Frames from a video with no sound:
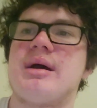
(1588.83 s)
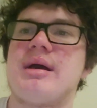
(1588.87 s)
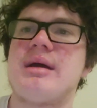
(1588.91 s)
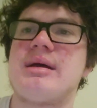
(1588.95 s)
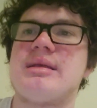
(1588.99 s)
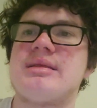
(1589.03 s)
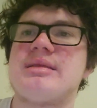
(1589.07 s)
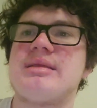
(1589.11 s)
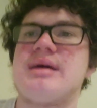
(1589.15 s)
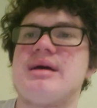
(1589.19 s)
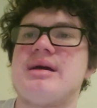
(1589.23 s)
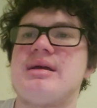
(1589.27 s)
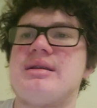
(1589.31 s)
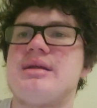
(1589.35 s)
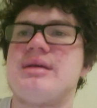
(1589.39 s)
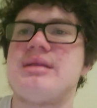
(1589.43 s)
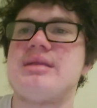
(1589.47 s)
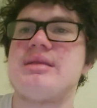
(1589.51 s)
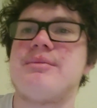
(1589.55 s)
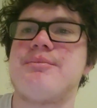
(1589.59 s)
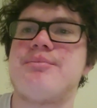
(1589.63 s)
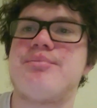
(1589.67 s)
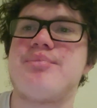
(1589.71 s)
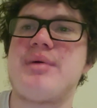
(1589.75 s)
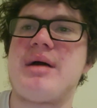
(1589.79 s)
And then in
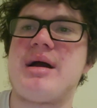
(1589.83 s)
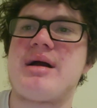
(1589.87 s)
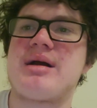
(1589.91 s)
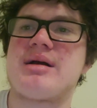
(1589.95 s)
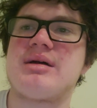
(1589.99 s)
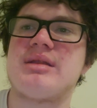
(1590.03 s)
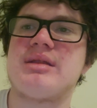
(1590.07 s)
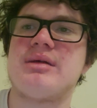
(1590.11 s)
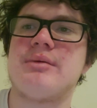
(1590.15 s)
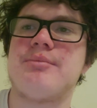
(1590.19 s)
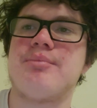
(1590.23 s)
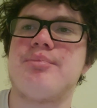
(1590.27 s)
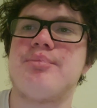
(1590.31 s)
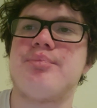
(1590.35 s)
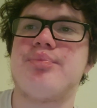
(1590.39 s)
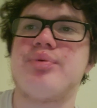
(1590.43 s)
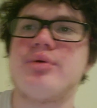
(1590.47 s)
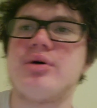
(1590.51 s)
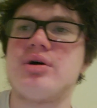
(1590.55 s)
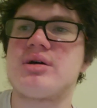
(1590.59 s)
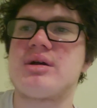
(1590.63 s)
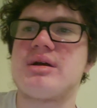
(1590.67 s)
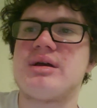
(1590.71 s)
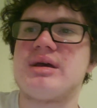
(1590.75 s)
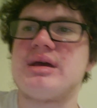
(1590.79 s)
the back of the
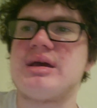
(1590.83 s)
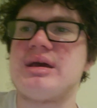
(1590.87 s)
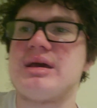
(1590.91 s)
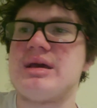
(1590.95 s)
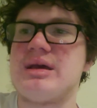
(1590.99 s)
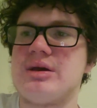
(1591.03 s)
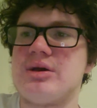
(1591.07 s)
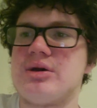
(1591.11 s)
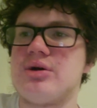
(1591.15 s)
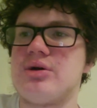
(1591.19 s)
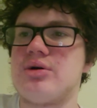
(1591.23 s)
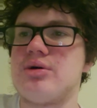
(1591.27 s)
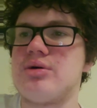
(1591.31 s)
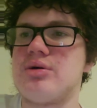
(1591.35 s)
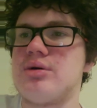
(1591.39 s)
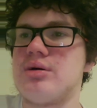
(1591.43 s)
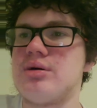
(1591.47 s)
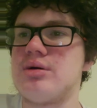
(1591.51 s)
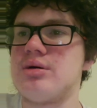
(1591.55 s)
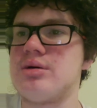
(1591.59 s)
book here,